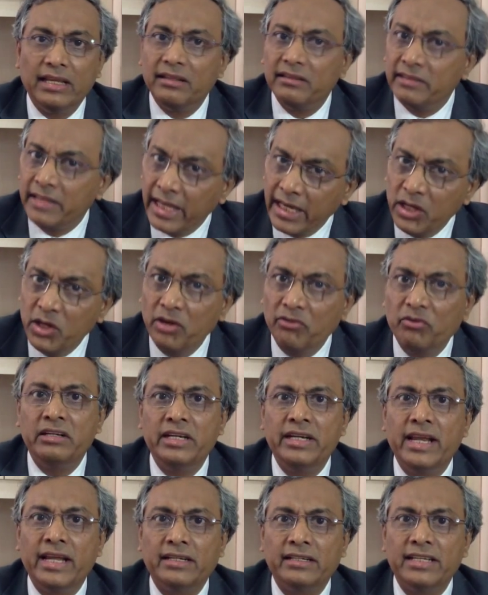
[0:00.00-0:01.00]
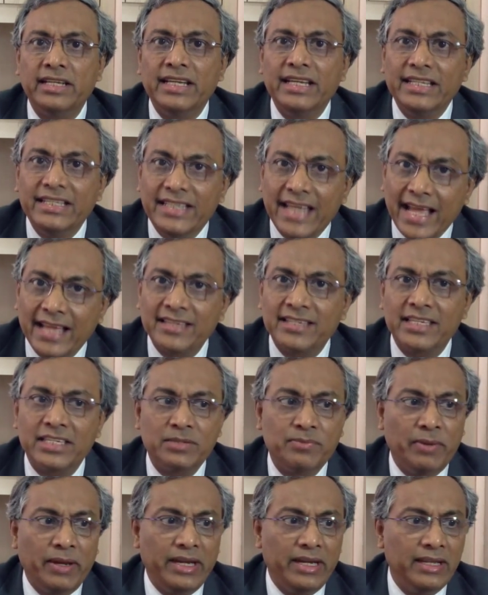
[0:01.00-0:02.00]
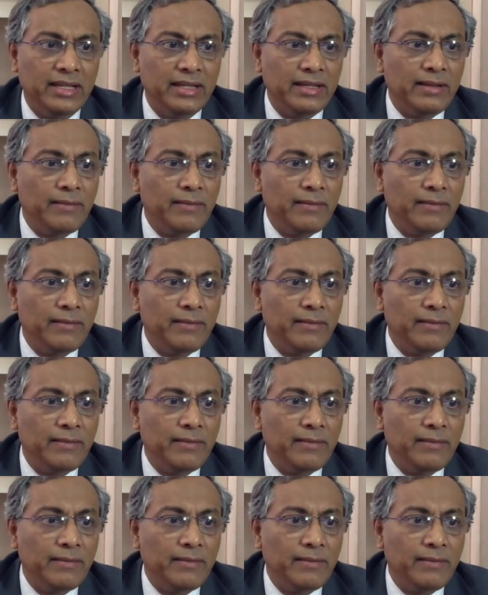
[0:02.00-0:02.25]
Then you have to deduct taxes paid.